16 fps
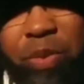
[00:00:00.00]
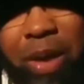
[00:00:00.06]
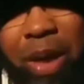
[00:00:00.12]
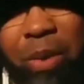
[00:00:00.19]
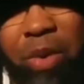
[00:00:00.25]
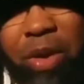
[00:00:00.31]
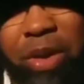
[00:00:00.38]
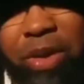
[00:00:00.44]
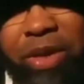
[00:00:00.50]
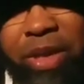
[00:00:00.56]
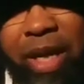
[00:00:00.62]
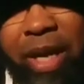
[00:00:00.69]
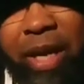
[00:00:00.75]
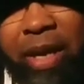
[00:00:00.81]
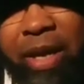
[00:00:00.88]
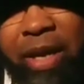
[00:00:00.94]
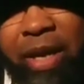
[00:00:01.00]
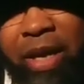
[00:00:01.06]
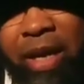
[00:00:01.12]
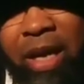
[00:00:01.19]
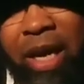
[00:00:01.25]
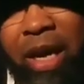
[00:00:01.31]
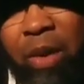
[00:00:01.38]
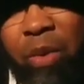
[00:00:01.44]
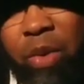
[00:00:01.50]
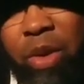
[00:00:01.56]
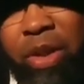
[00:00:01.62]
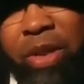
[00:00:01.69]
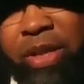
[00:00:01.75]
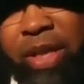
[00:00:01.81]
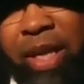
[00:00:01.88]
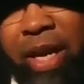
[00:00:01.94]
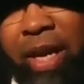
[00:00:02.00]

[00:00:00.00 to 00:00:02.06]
is what I want to say. I want